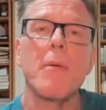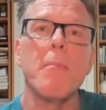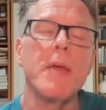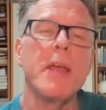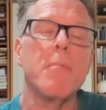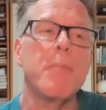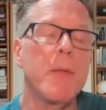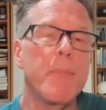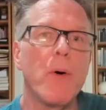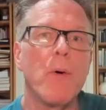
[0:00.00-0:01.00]
to meet
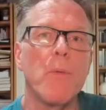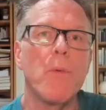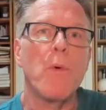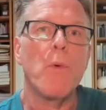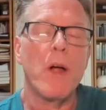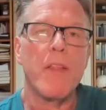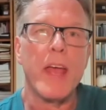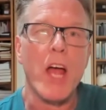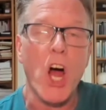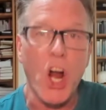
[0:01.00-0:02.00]
people where
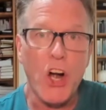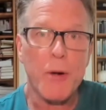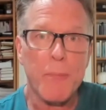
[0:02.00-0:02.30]
they are.